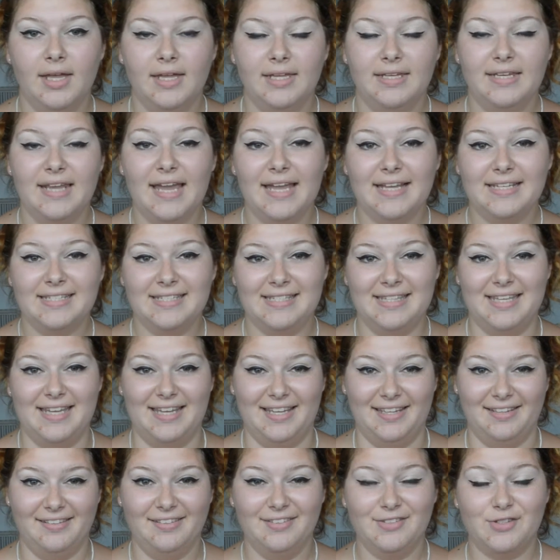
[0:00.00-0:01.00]
Next
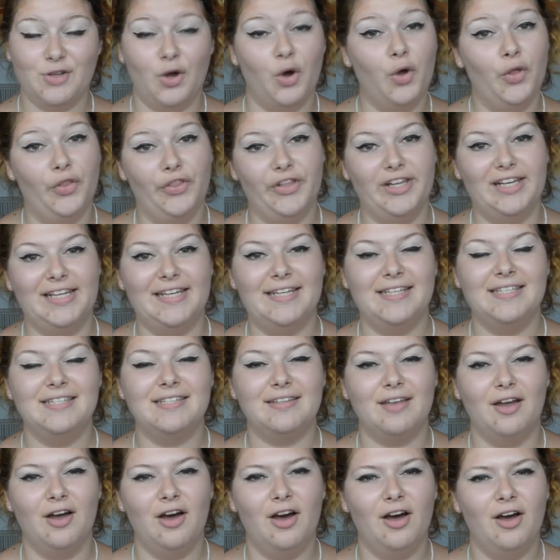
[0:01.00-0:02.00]
things on the list
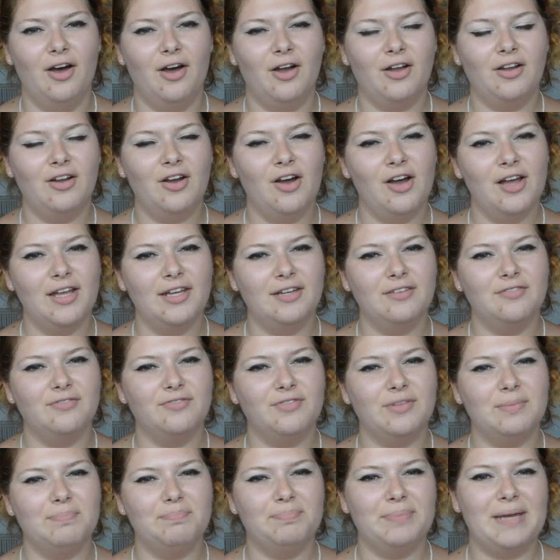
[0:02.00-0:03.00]
are kind of
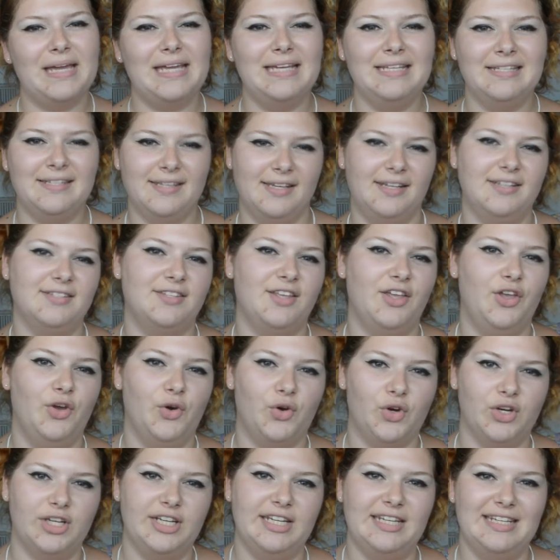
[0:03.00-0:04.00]
the basics that you're
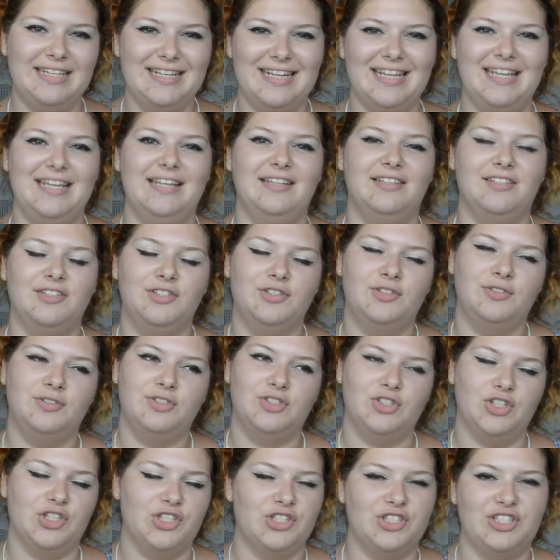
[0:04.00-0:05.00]
going to need
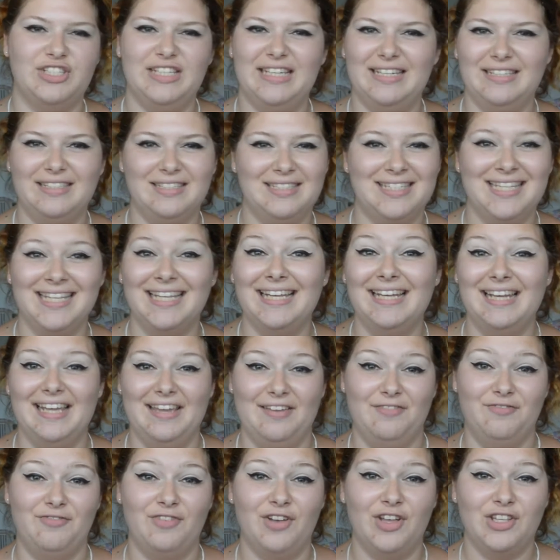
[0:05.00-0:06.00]
just to
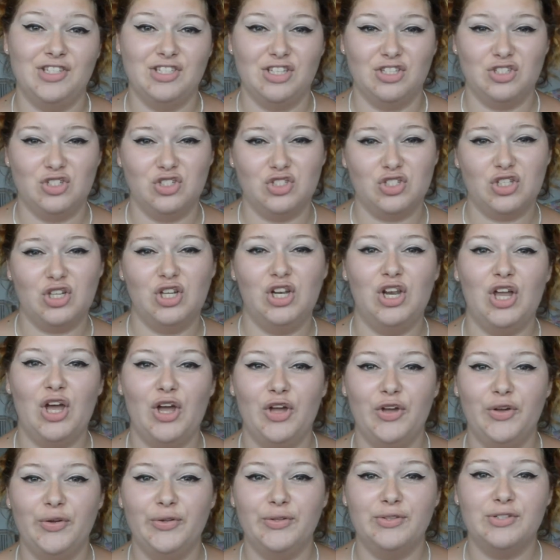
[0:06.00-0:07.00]
live, such as
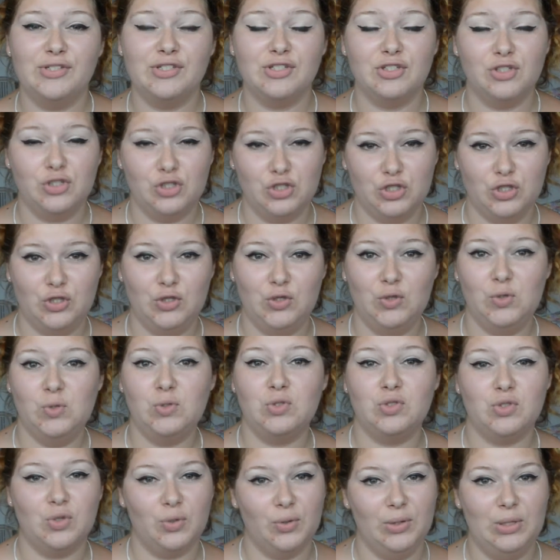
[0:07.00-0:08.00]
clothes, shoes,
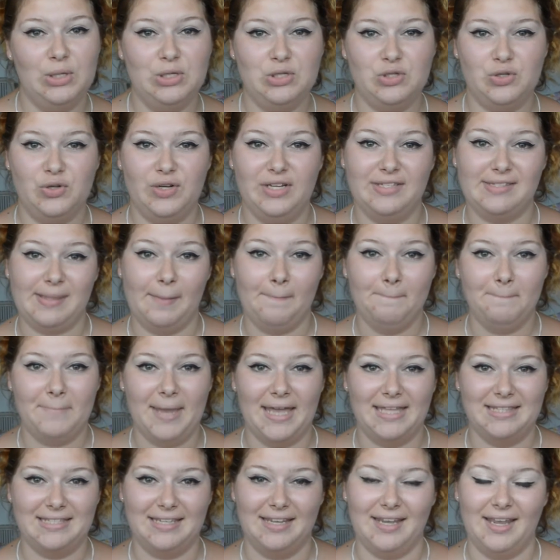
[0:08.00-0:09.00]
toiletries and
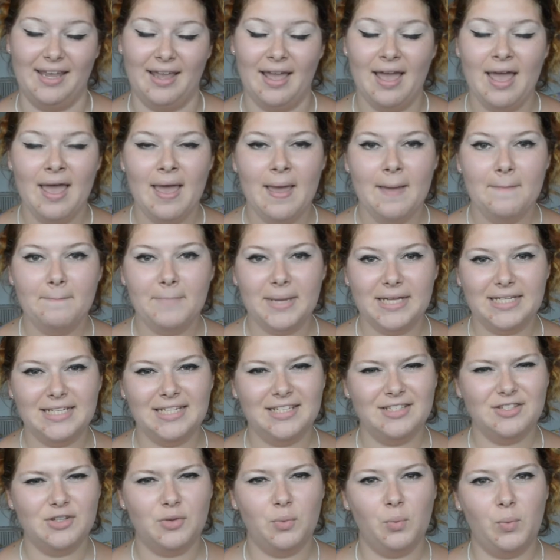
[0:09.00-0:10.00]
bedding.
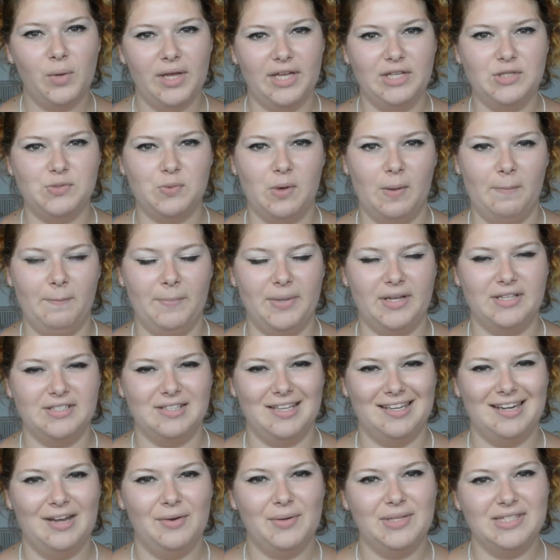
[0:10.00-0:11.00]
Bedding's a weird one because
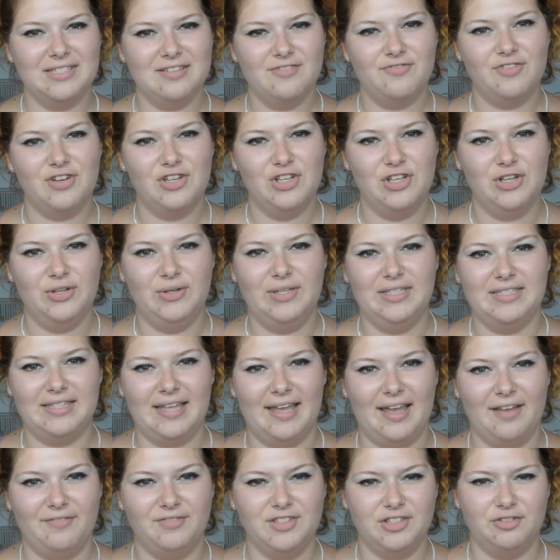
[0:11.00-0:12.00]
I know at different unis they
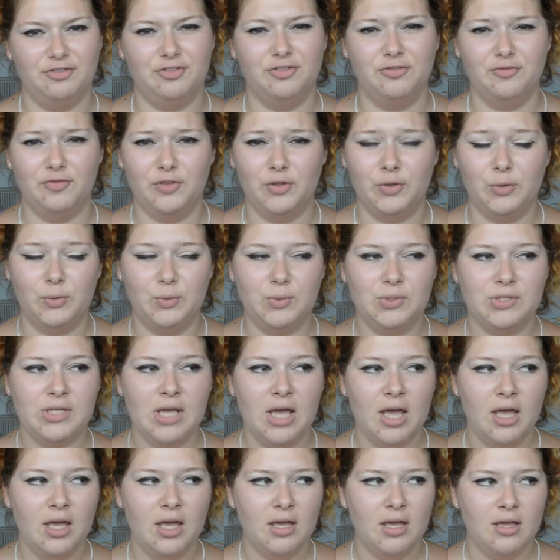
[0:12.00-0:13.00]
have different rules.
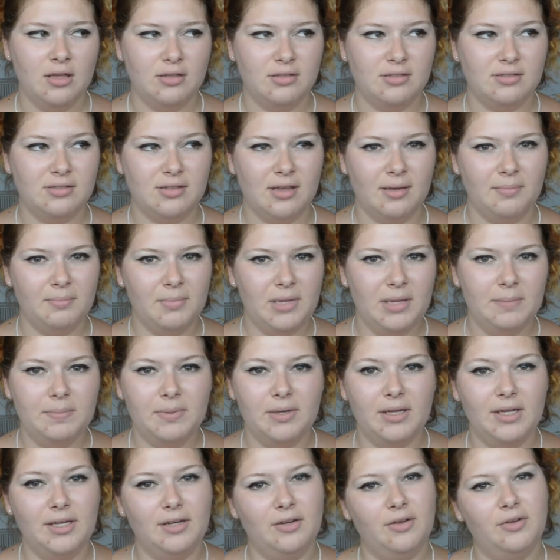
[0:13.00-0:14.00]
Some people
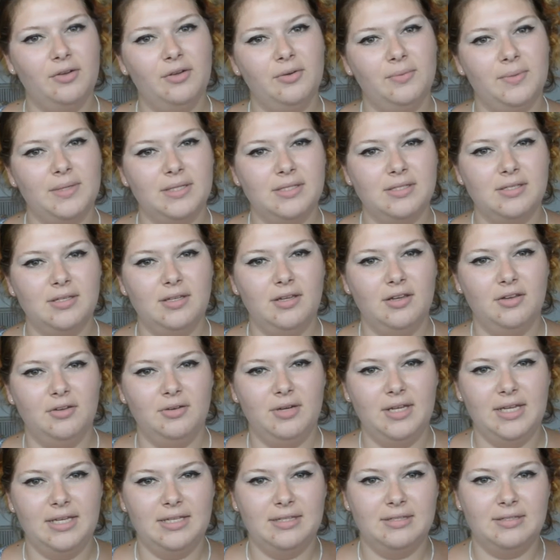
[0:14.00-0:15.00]
I know who went to
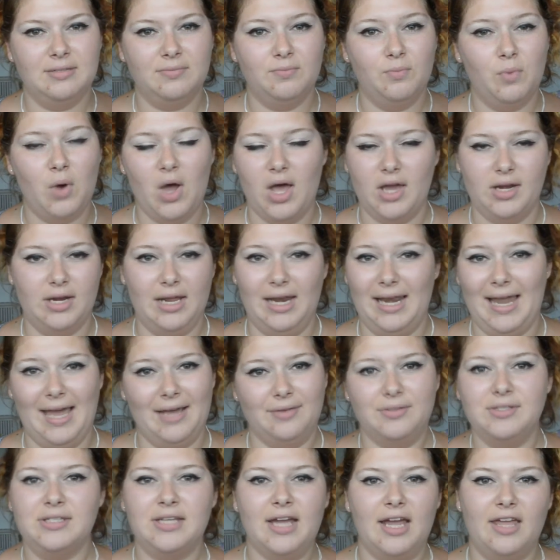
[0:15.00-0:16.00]
uni weren't allowed
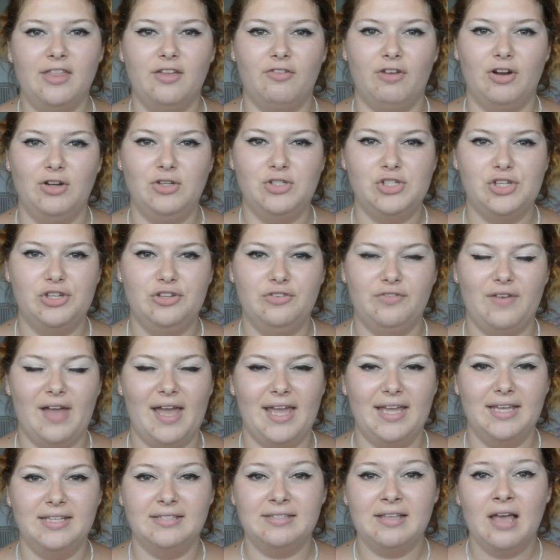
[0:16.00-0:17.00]
to take their own
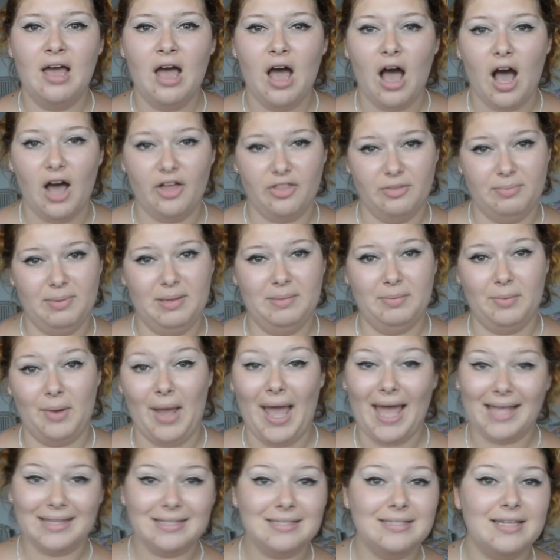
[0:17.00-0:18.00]
duvets, other people
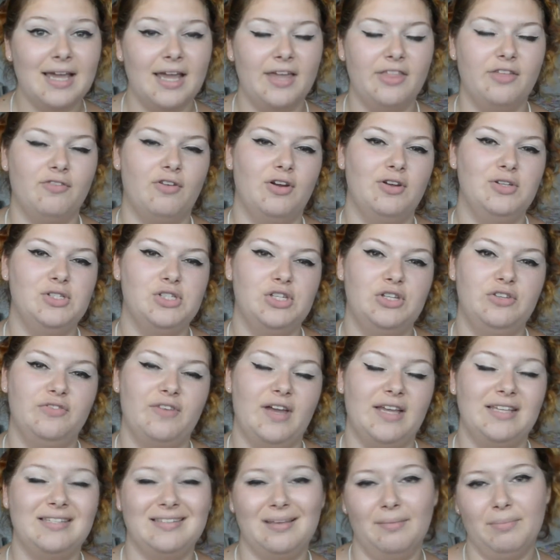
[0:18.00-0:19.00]
had to take their own
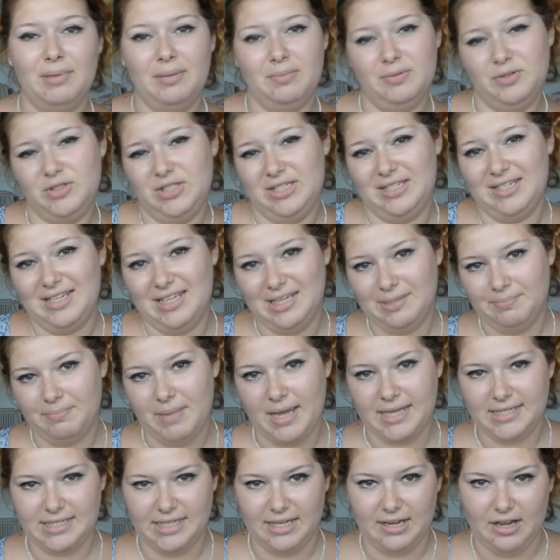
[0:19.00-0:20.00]
duvets, some people didn't need
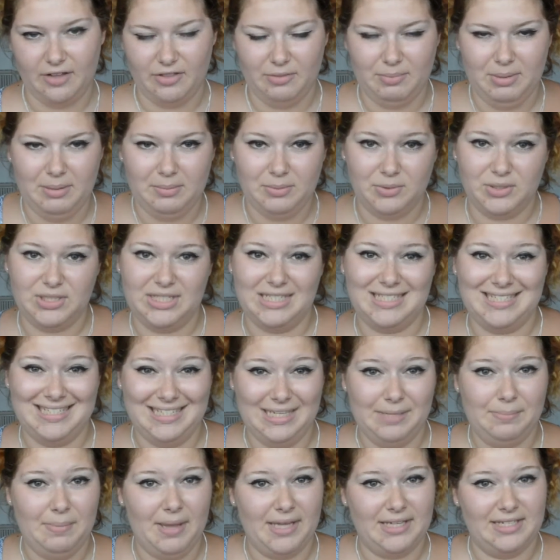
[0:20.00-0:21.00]
bedding, other people did
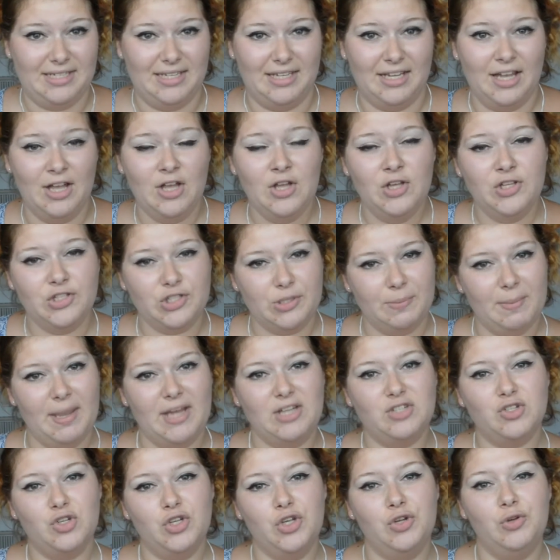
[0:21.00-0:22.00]
need bedding. So make
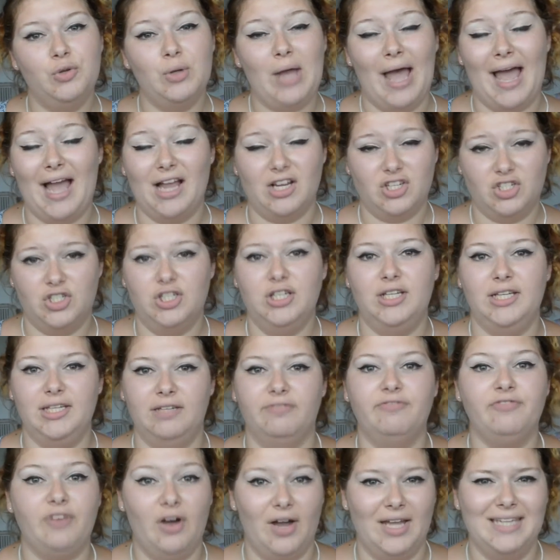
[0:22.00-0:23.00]
sure you
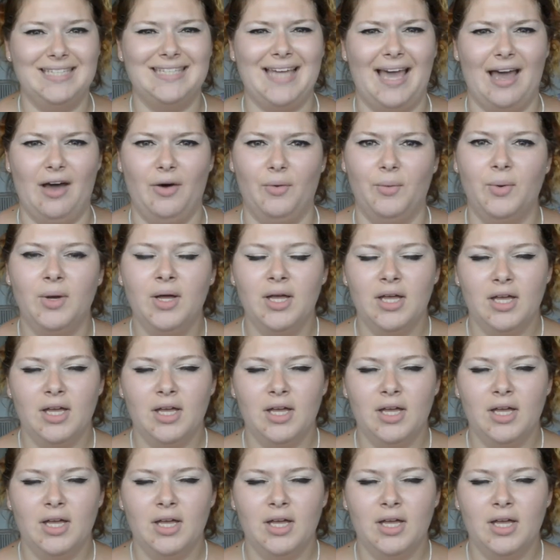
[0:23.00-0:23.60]
actually find out.